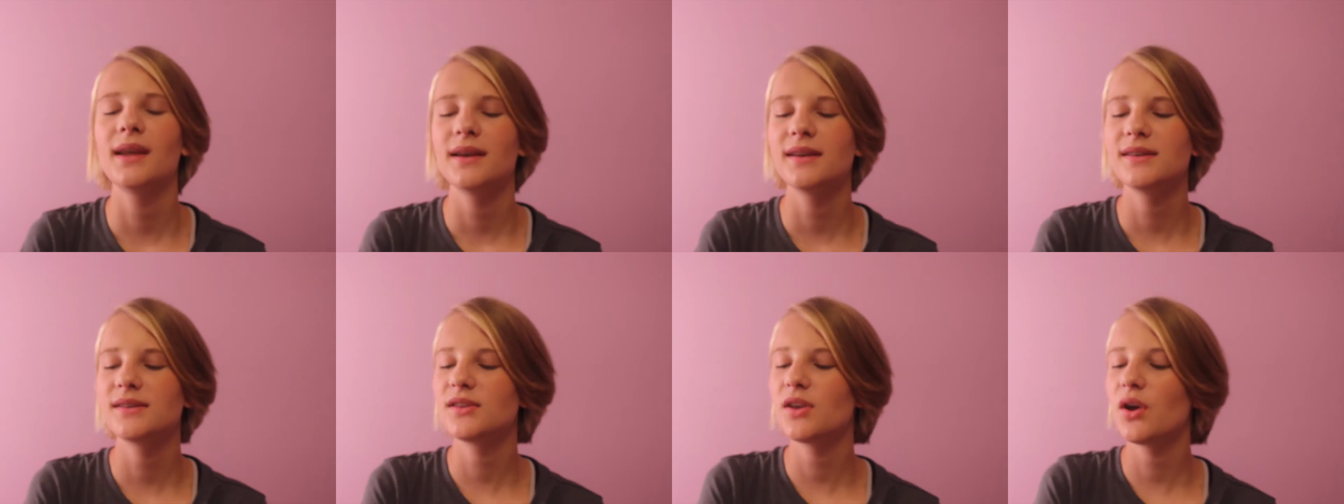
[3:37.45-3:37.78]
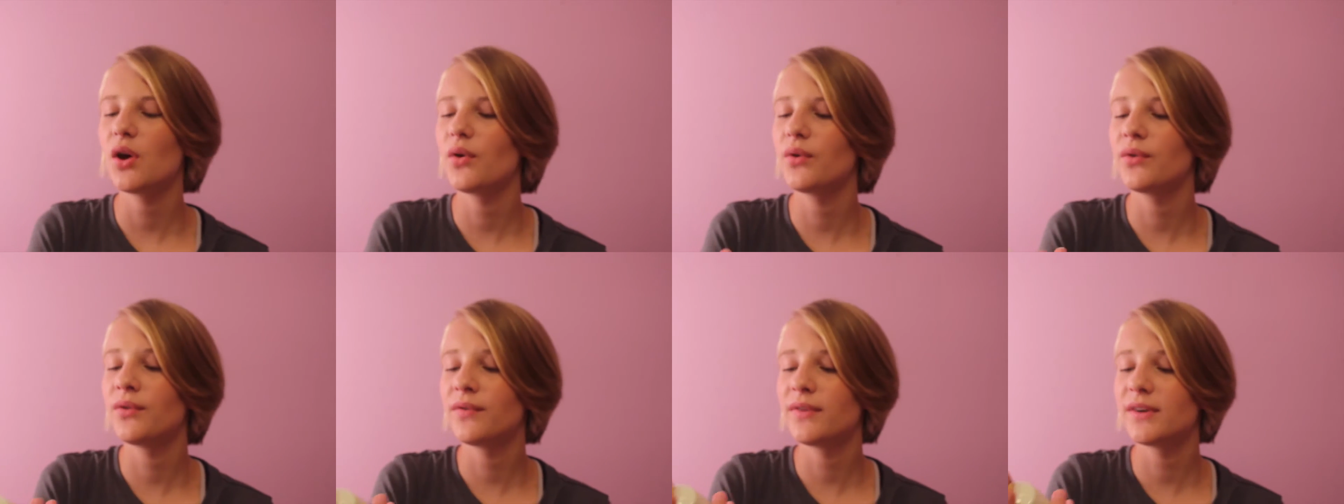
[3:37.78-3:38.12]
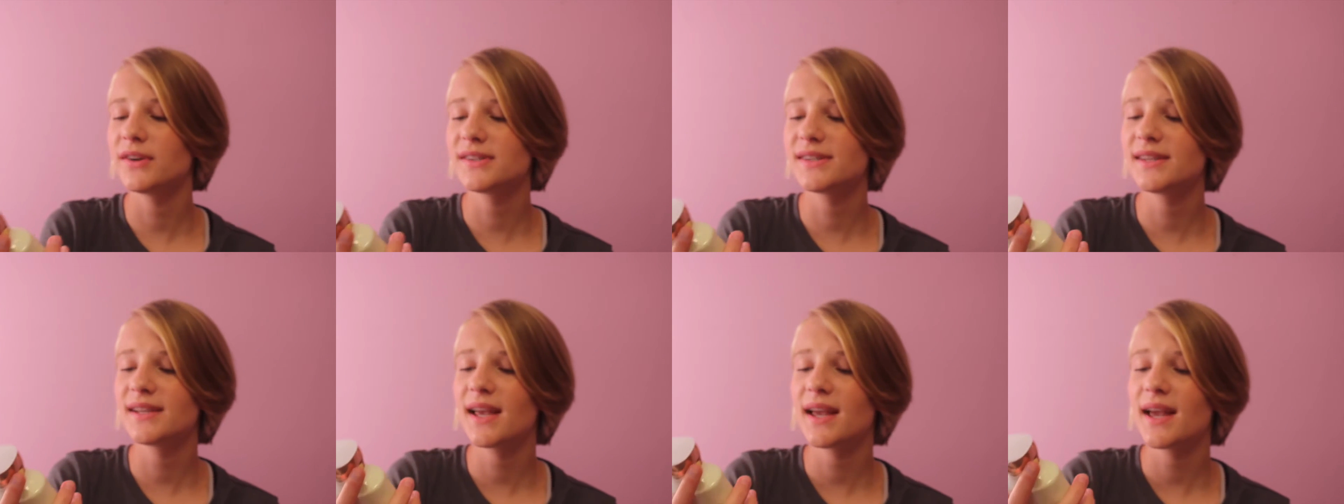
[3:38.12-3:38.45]
So the
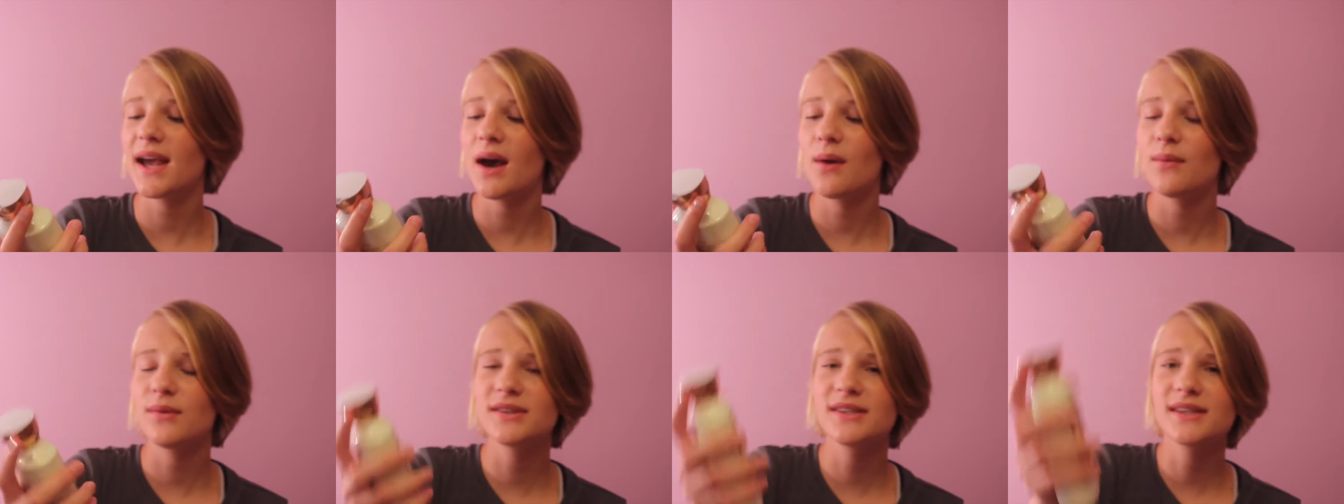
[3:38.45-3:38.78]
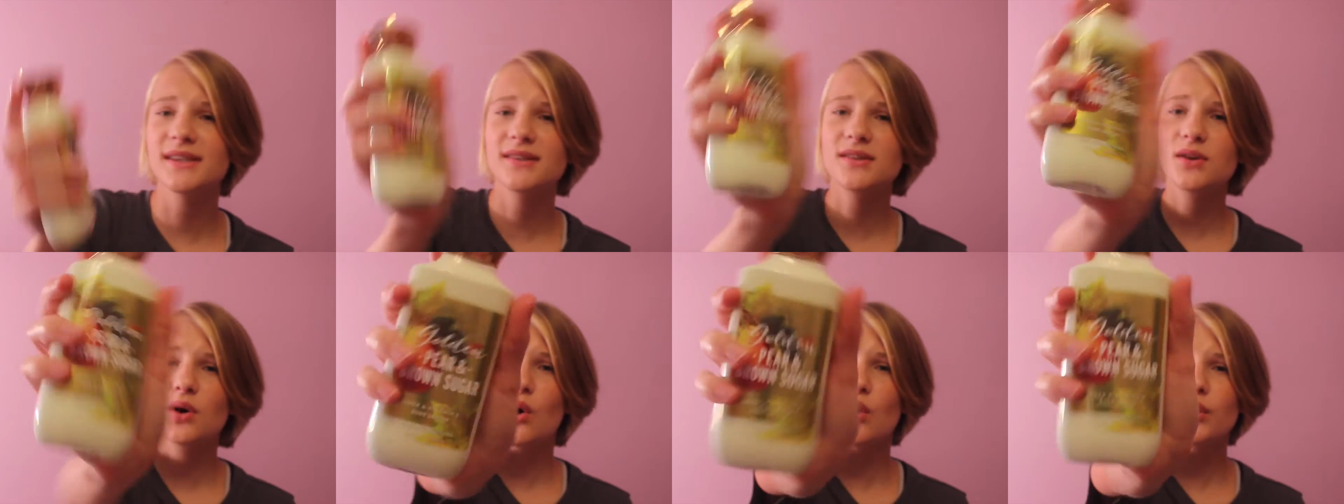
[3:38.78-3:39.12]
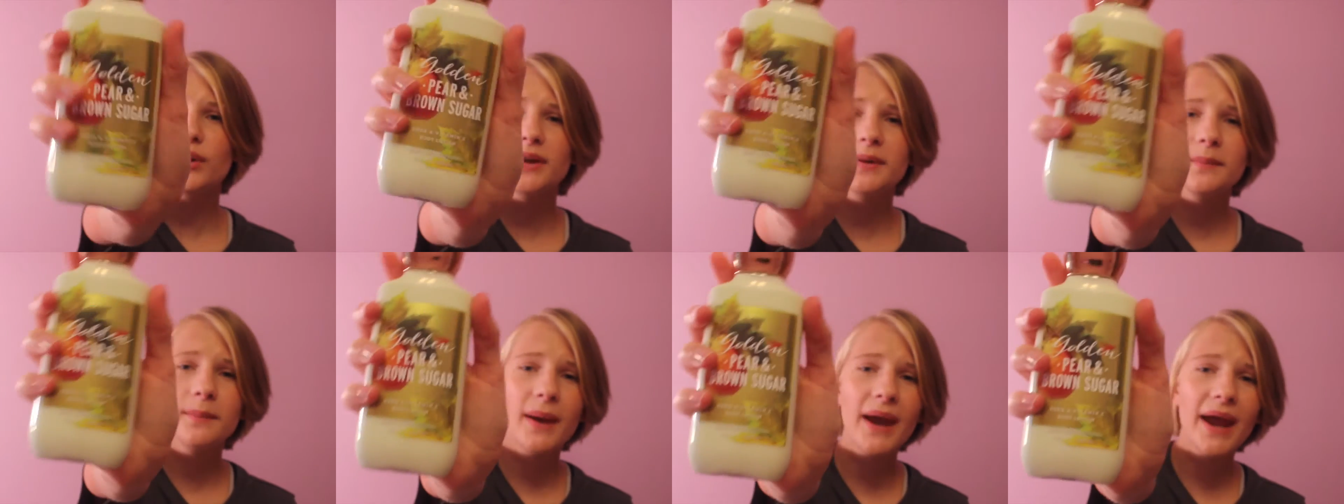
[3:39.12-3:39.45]
first thing I got was this
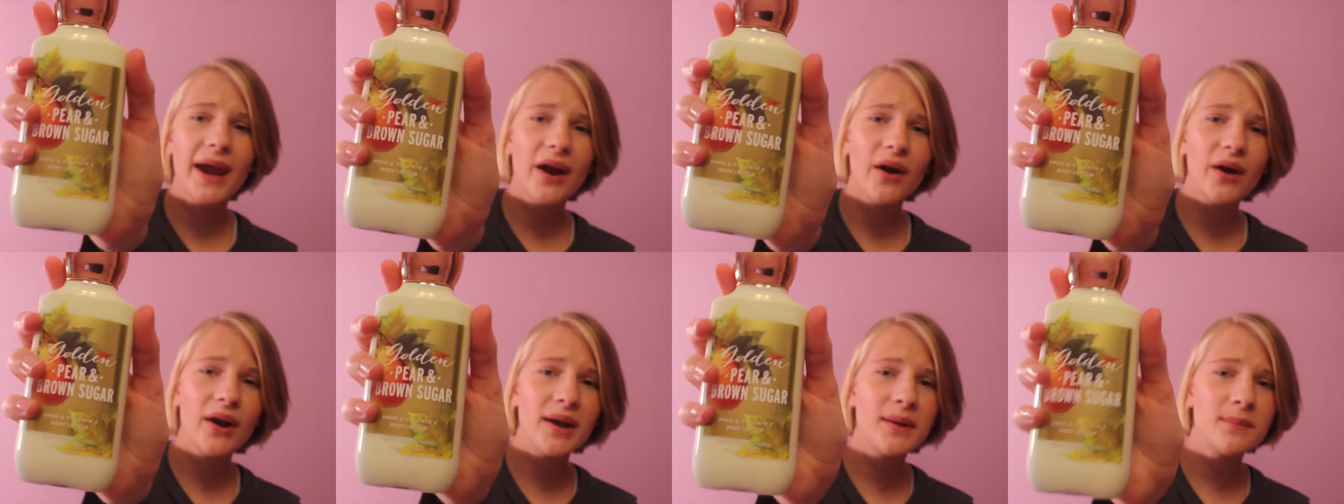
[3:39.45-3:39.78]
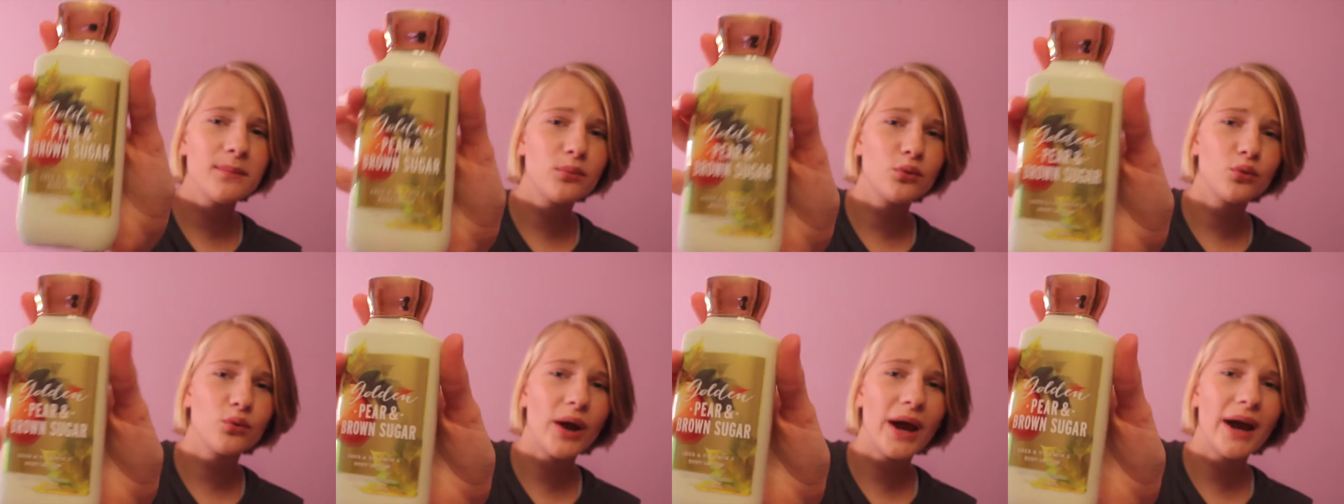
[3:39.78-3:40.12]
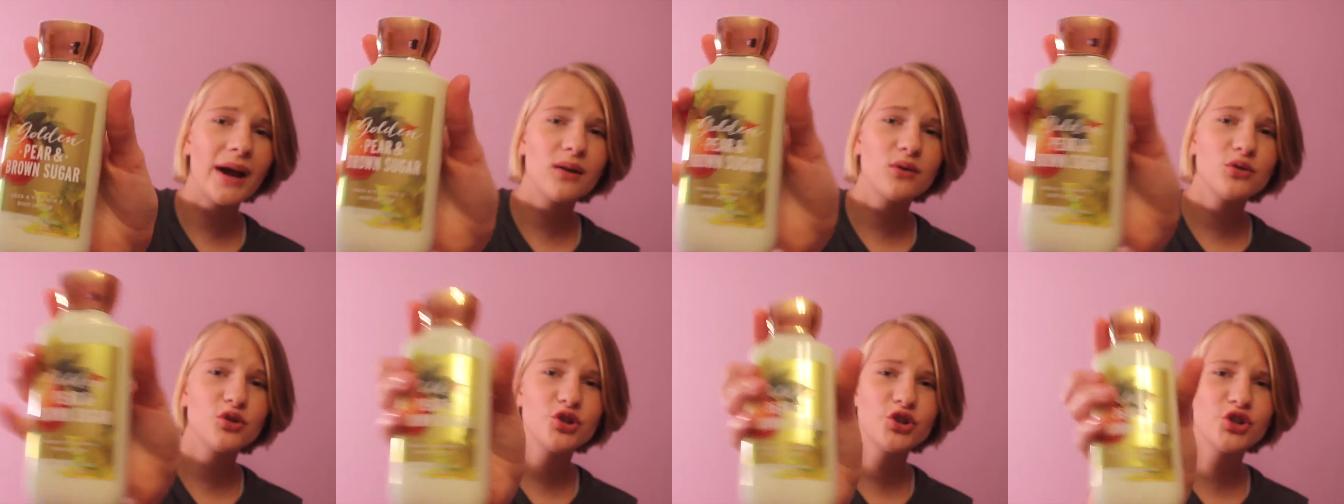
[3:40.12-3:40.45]
golden pear and
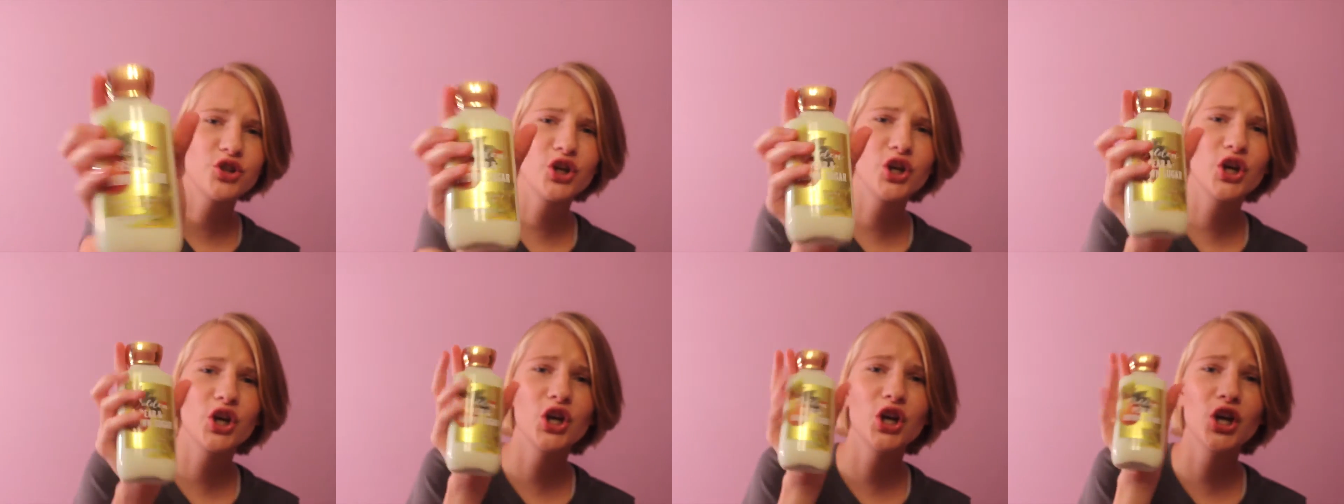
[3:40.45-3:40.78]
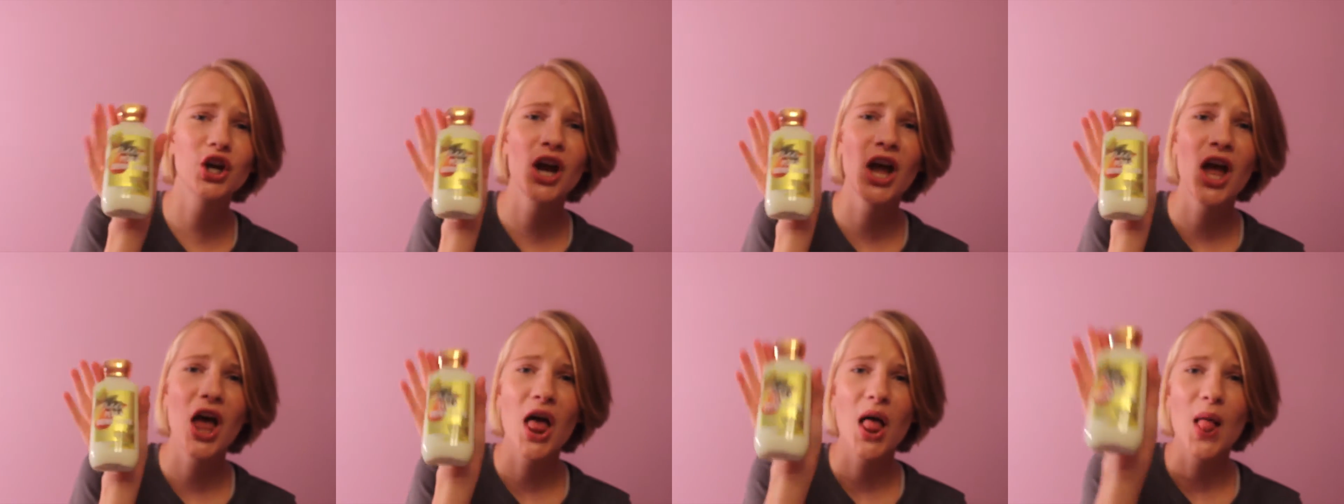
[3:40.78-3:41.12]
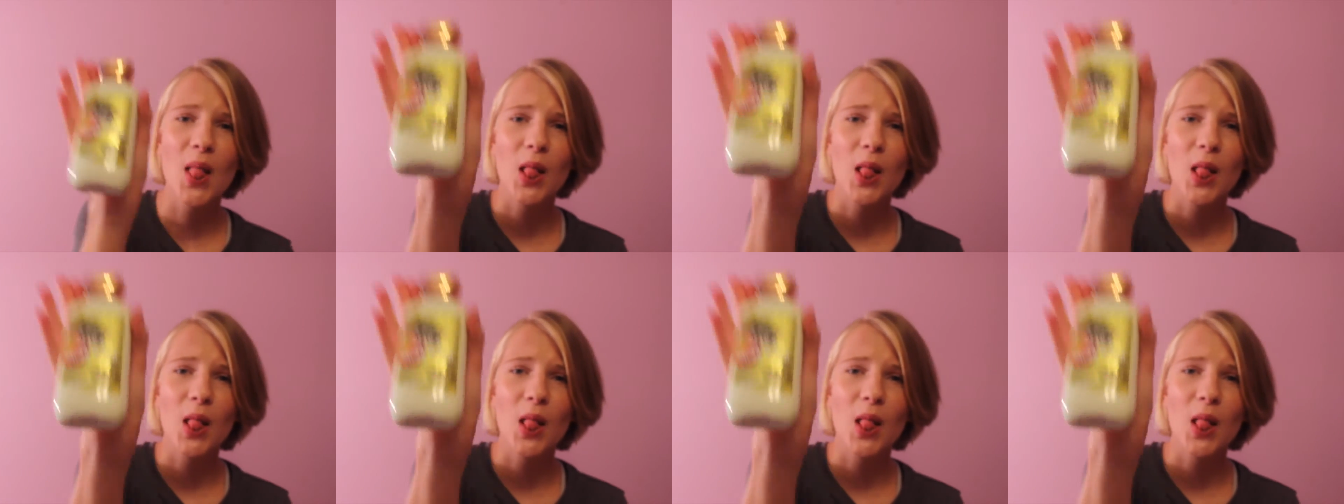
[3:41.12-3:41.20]
brown sugar